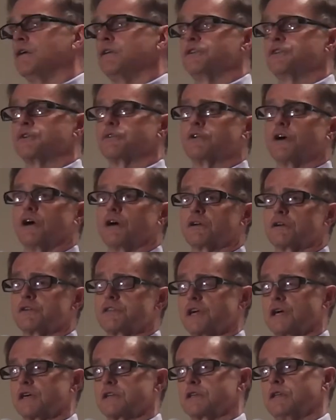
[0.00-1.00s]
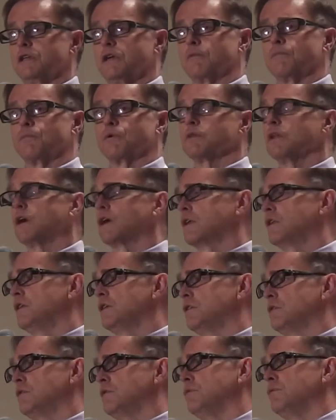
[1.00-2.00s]
so doctors actually are more likely
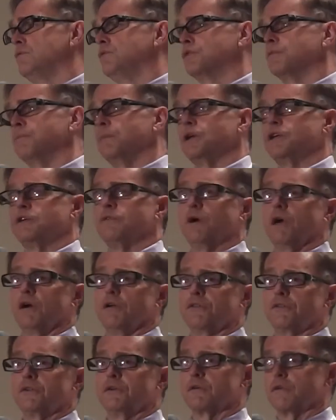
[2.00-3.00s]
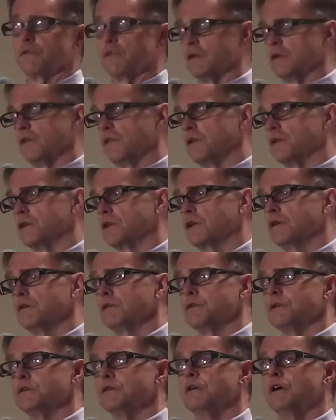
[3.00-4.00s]
to make you healthier than to
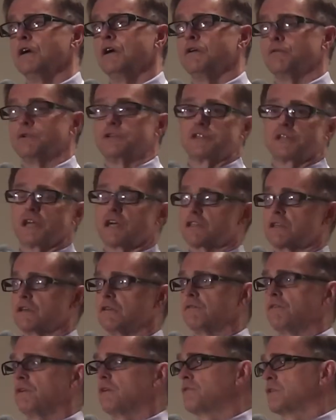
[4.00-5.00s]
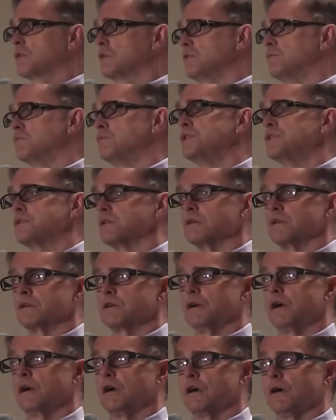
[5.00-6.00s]
kill you, which is actually a fairly recent
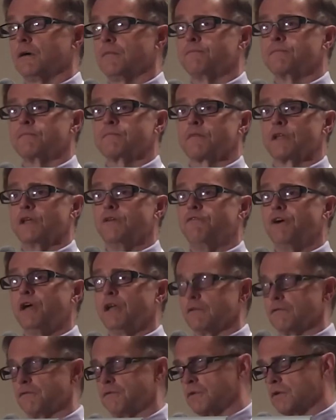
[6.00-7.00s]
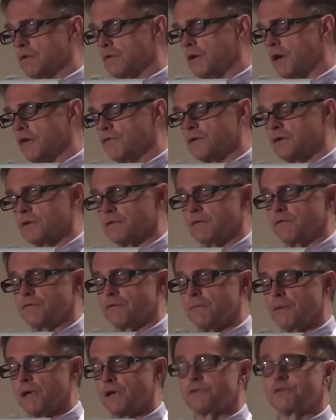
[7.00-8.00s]
event for
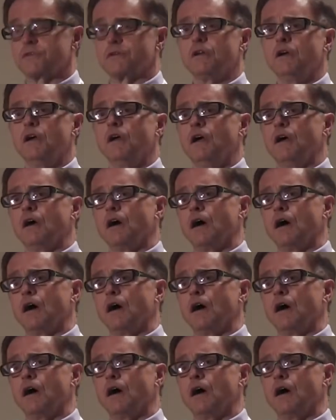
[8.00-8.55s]
medicine.